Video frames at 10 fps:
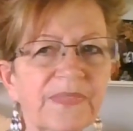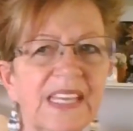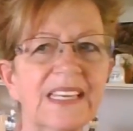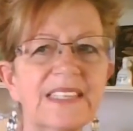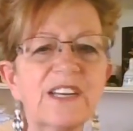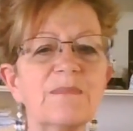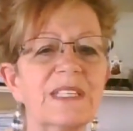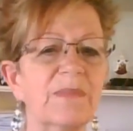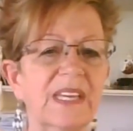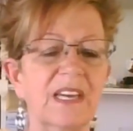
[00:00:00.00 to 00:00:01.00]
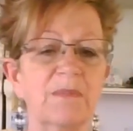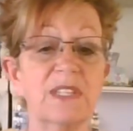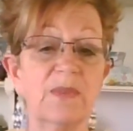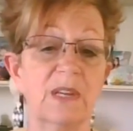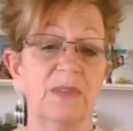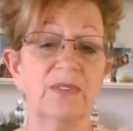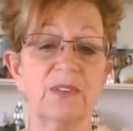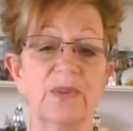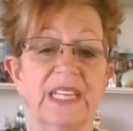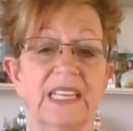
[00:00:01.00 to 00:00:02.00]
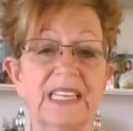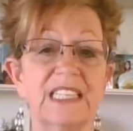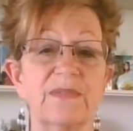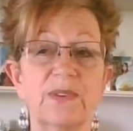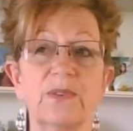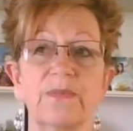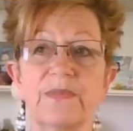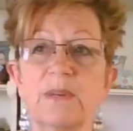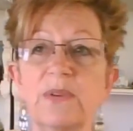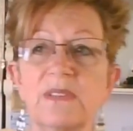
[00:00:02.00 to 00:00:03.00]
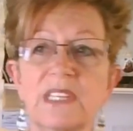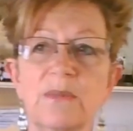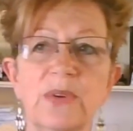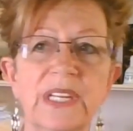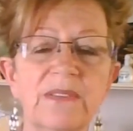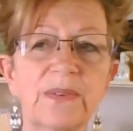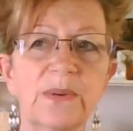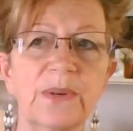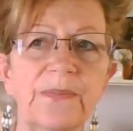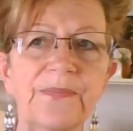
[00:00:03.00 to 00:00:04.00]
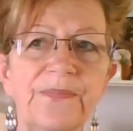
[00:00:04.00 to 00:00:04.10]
Anytime something happens while I'm doing a reading, it's for the person I'm reading for.